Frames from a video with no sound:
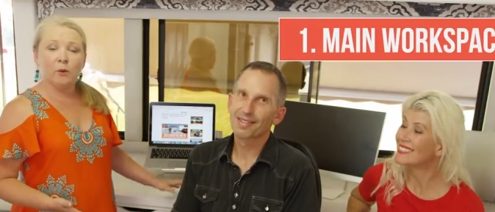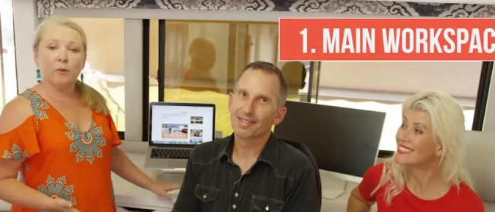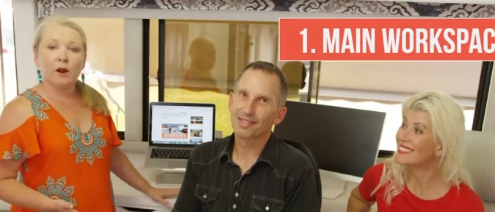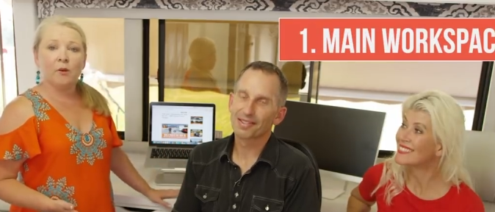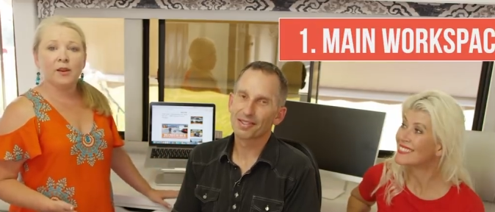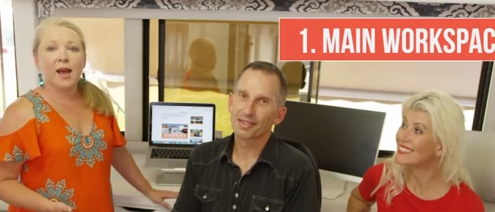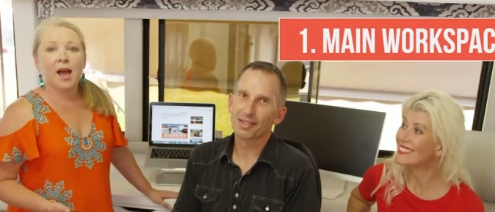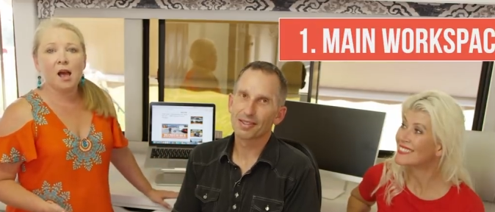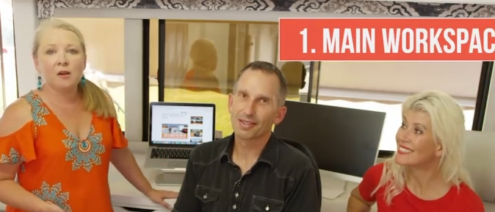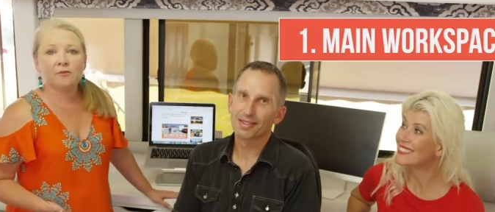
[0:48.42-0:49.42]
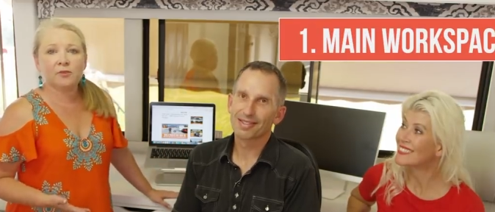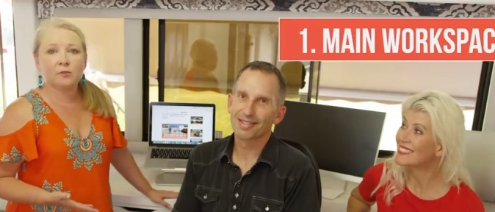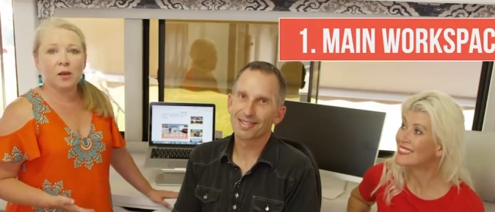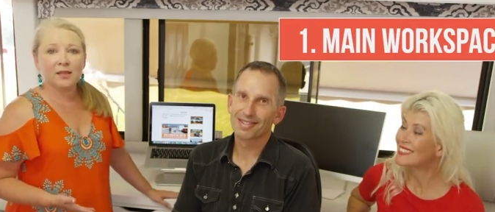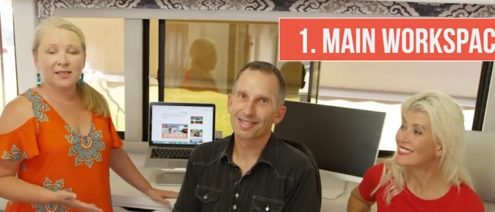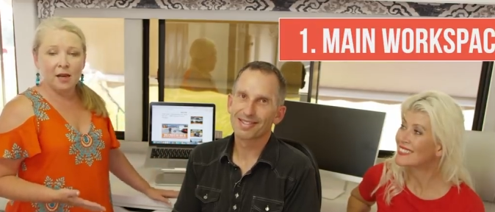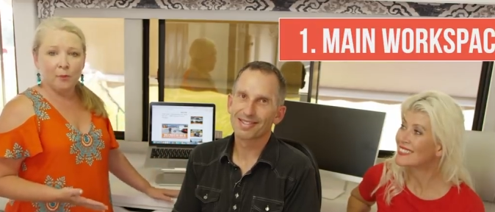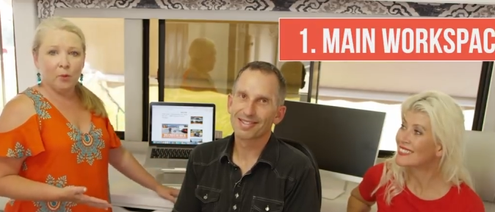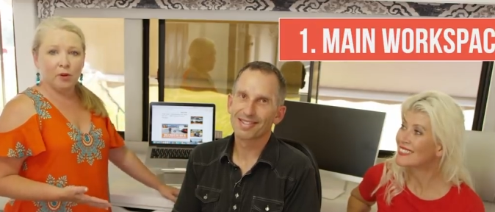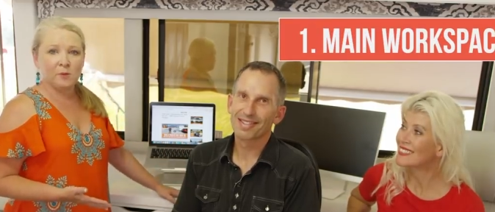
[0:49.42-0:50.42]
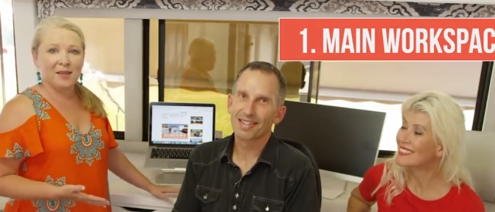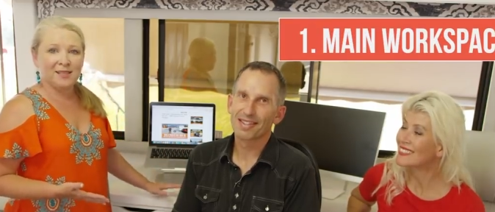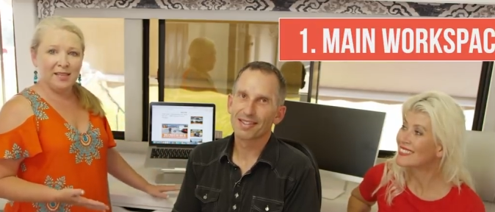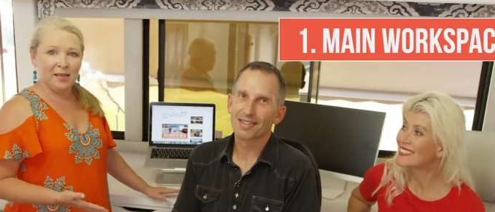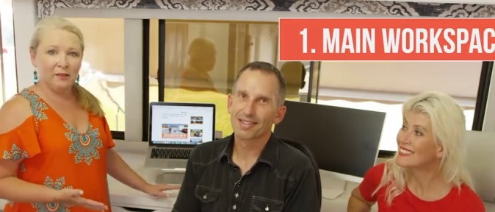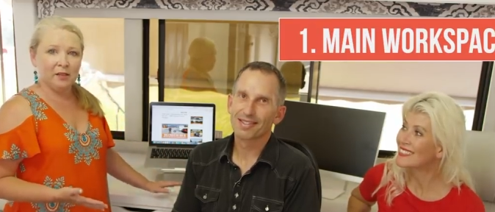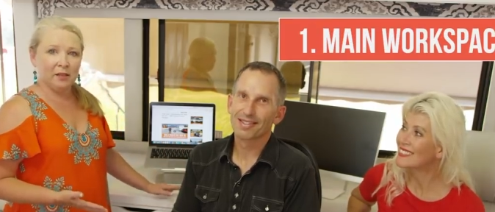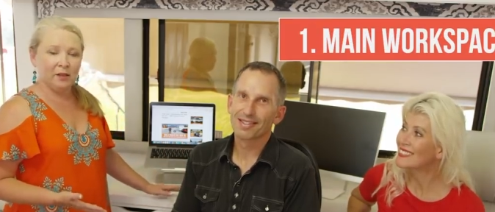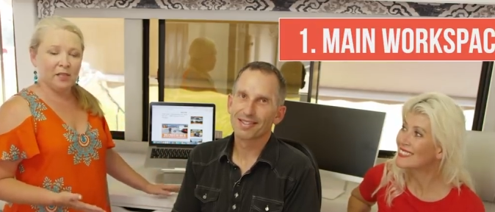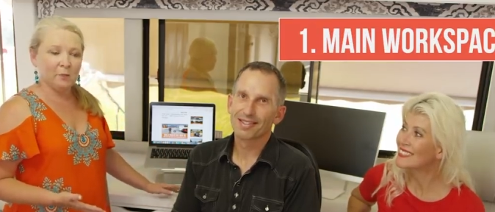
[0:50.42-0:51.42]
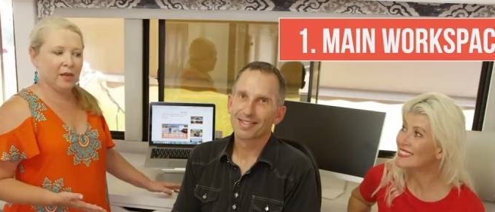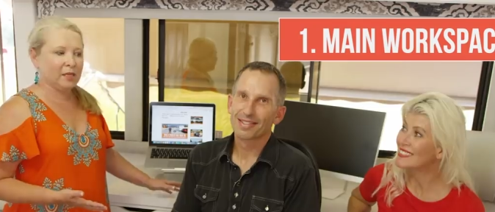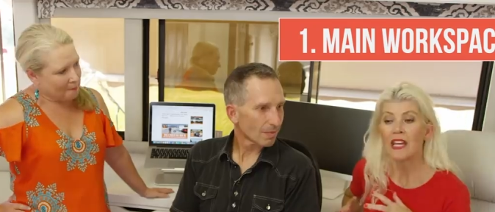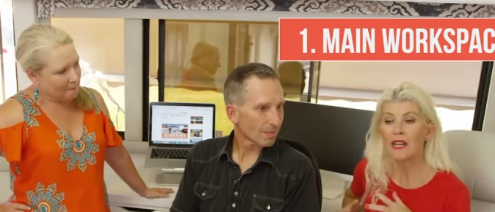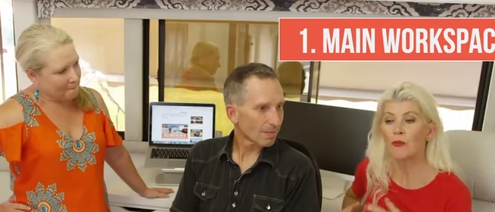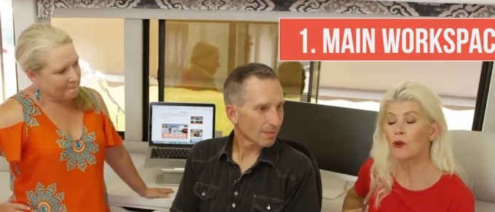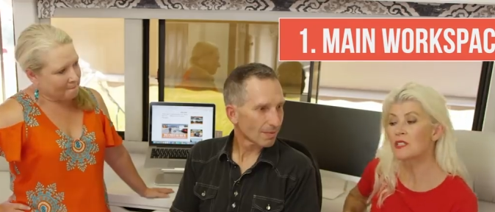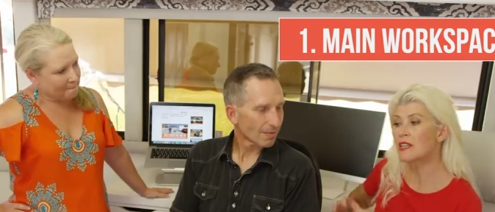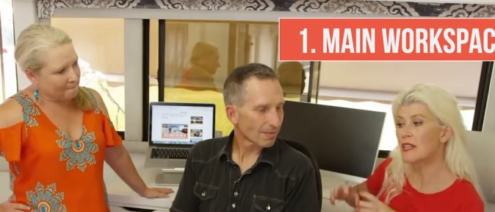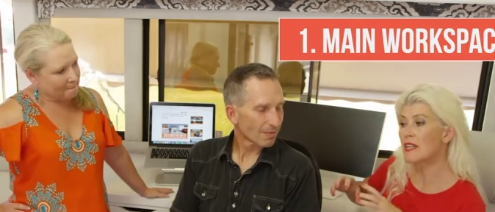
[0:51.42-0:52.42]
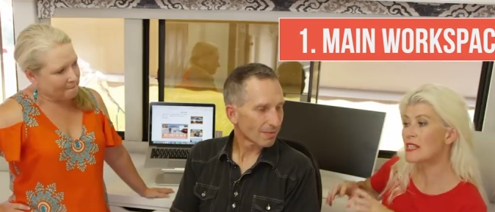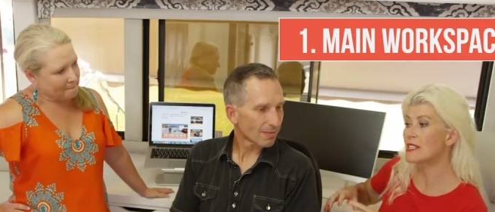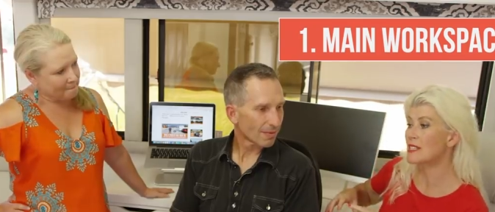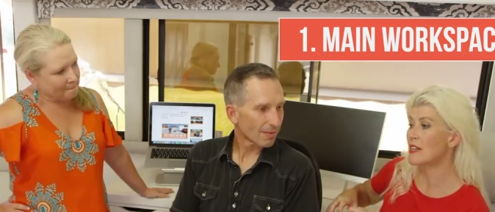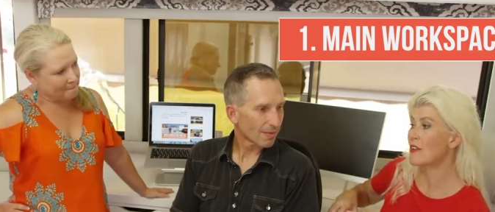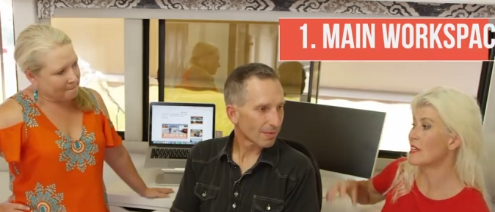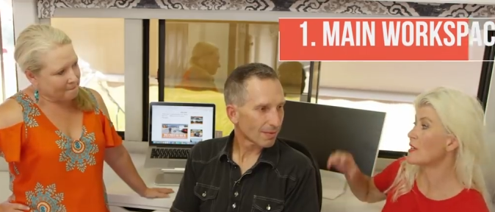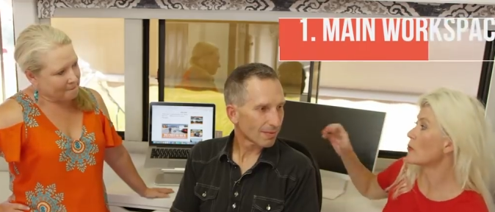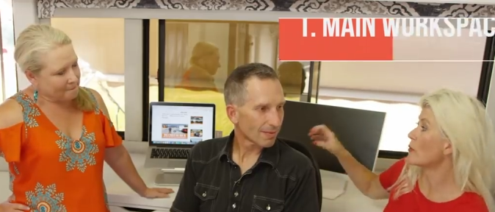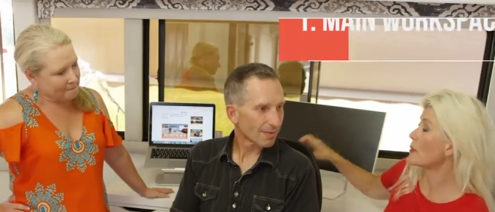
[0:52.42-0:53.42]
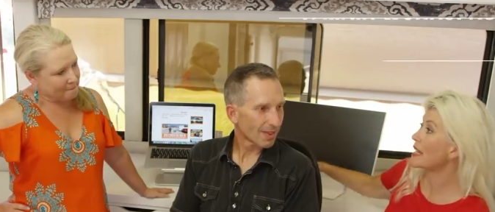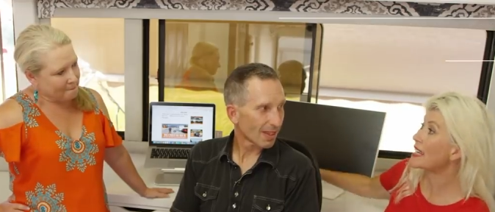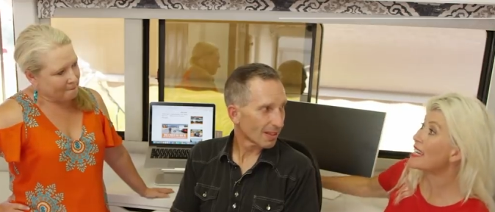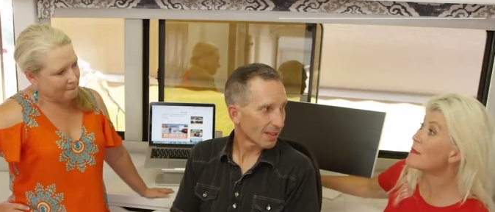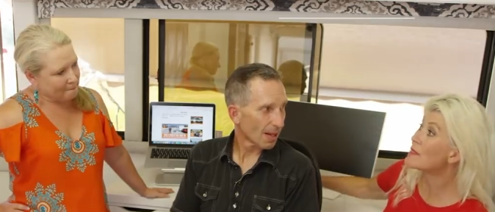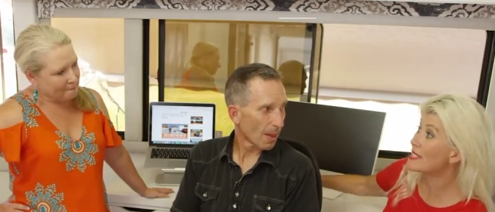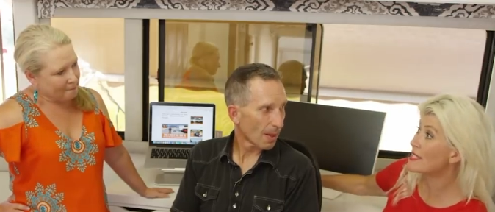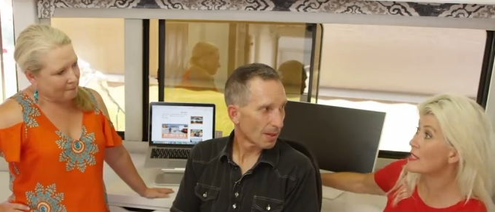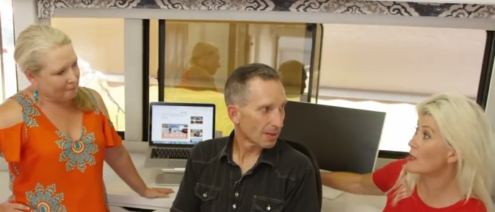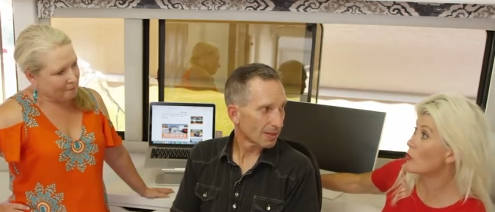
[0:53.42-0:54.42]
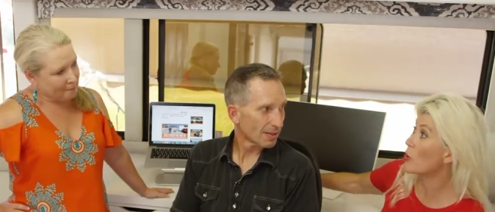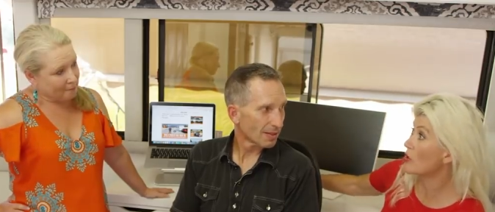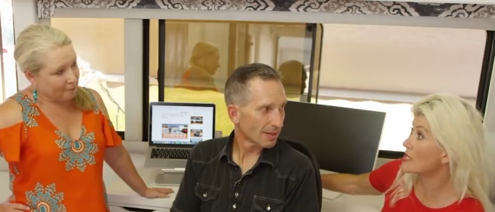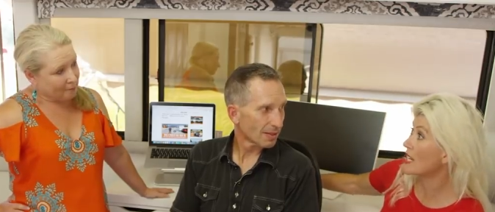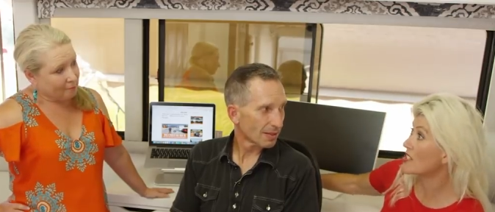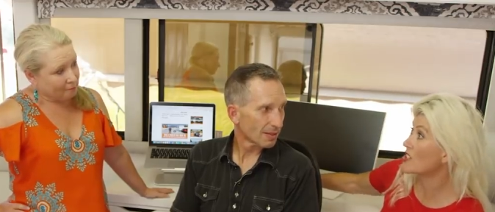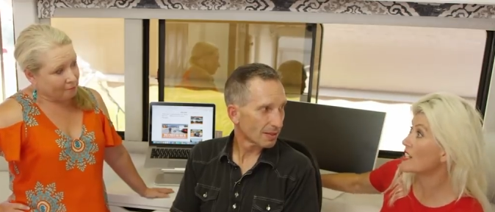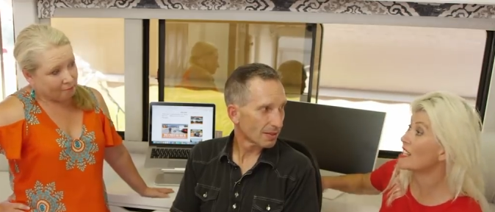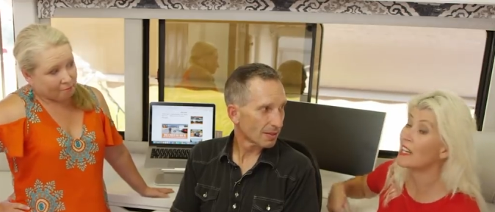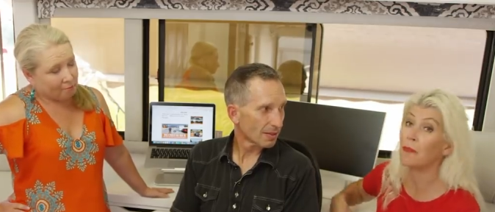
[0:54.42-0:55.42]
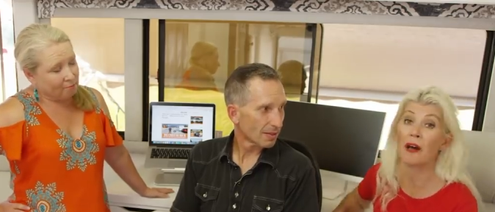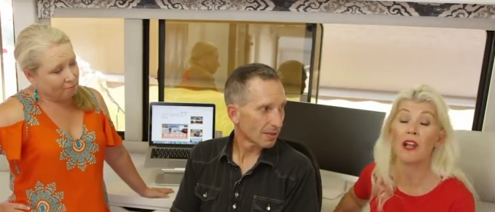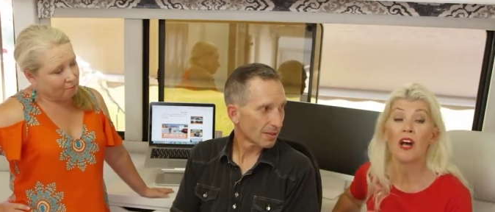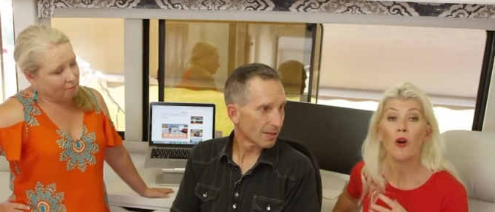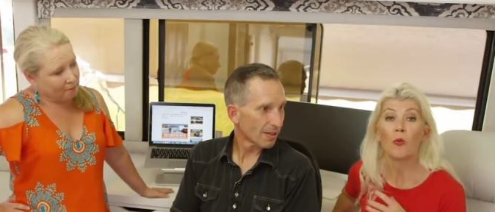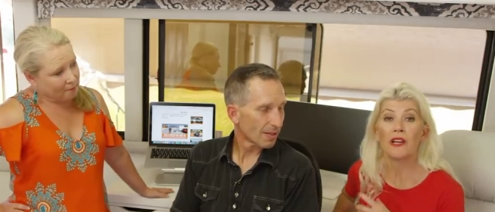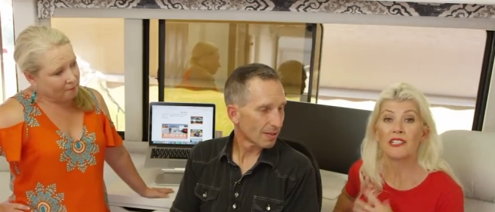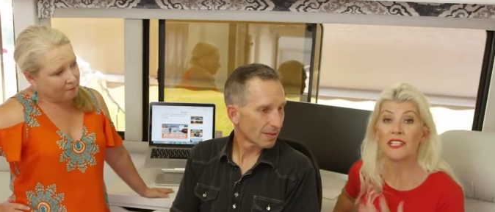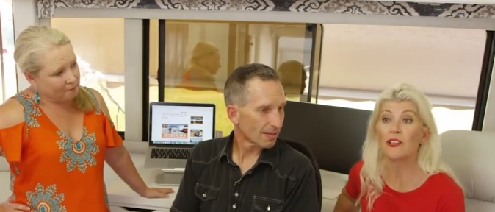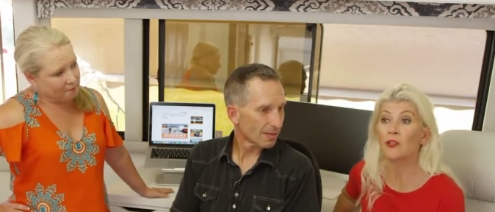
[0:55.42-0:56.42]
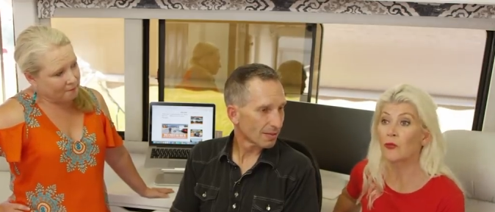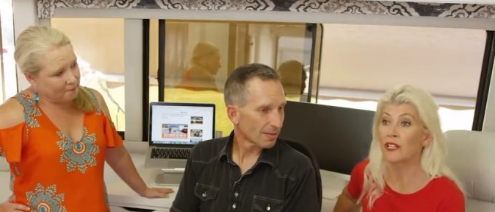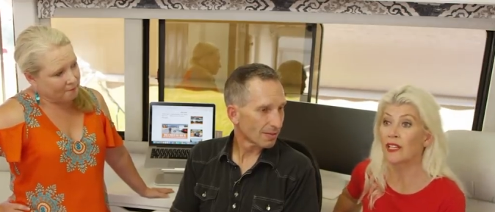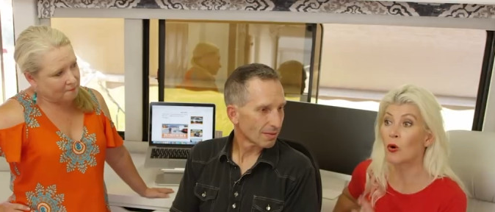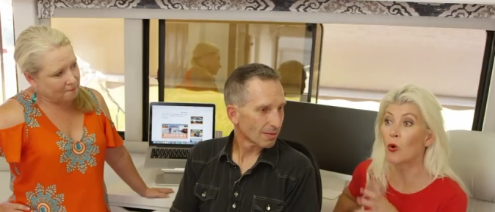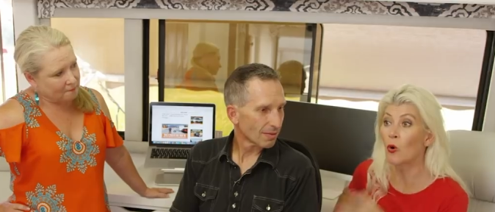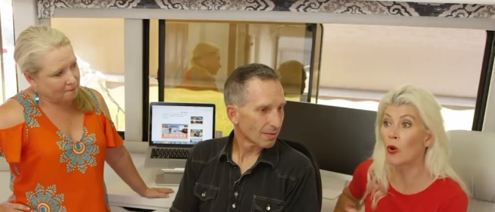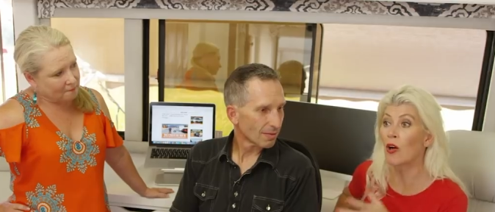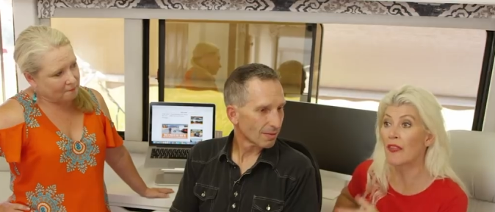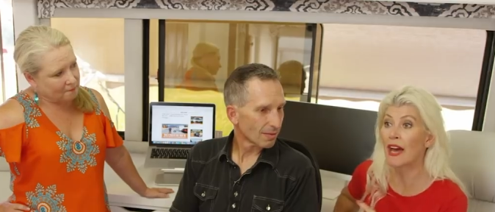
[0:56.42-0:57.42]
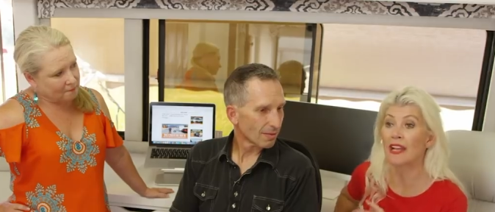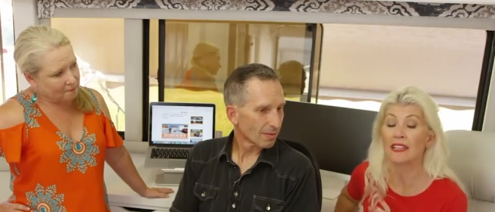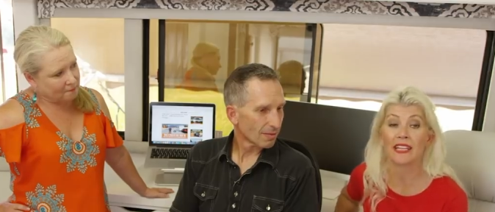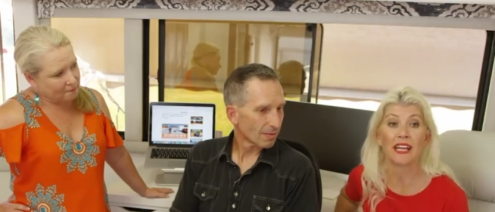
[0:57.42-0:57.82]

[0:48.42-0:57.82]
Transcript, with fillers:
Speaker 1: we were going to have to set up a workspace in the living space.
Speaker 2: It wasn't necessarily that we were going to keep this, the workstation here, but we did agree all on that at the